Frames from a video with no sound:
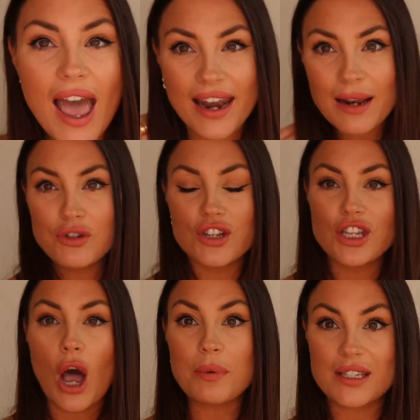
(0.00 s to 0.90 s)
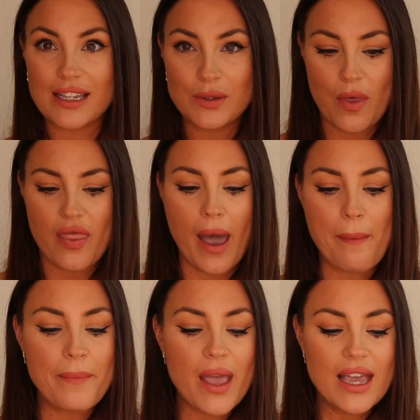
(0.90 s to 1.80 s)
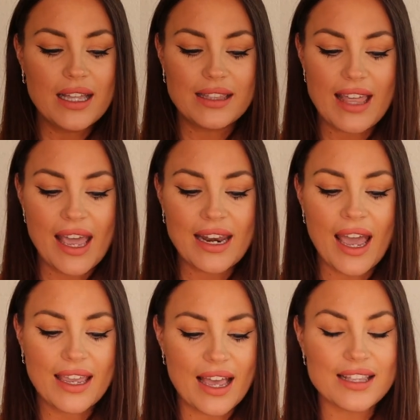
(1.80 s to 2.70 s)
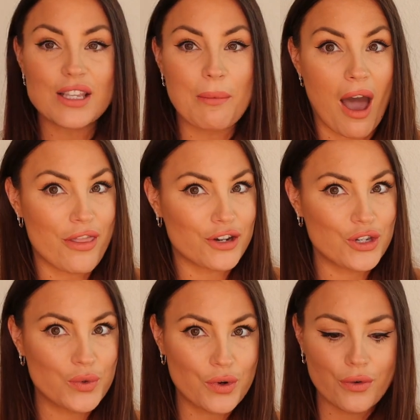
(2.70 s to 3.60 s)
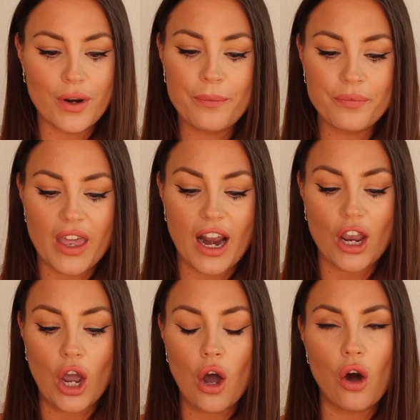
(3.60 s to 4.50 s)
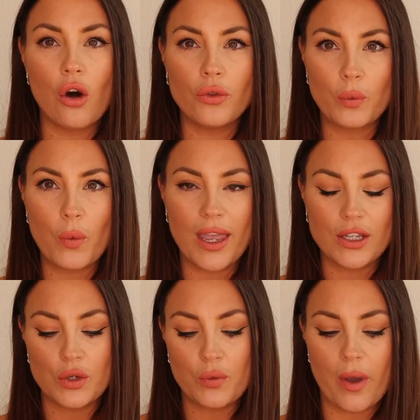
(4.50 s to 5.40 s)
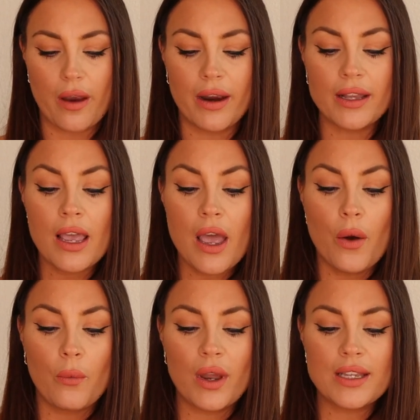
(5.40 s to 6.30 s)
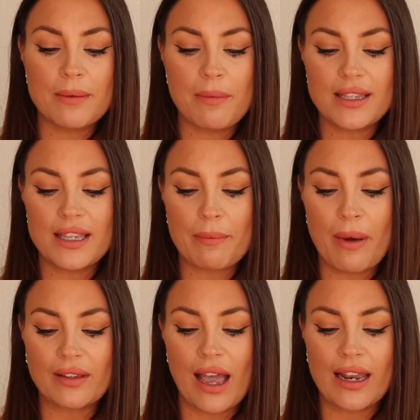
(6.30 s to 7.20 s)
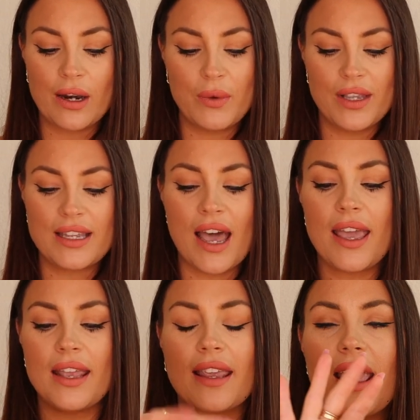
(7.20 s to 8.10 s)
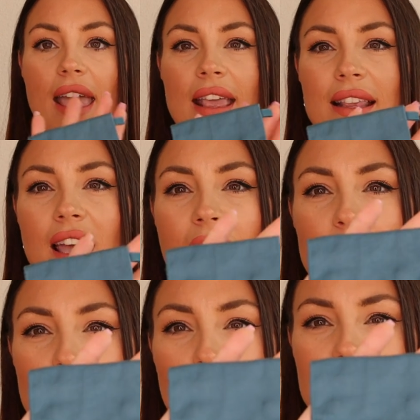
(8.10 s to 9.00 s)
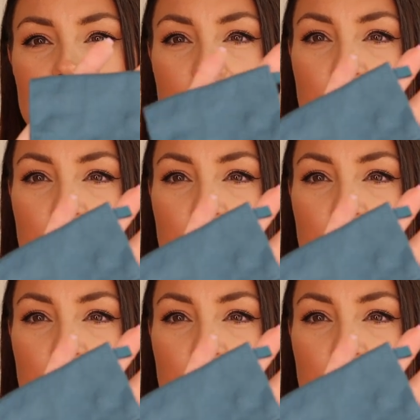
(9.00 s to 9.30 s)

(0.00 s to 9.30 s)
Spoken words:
and I'm just obsessed with them. Then I got some other jewelry that I can't wait to wear it. What is amazing about Ana Luisa, it comes with this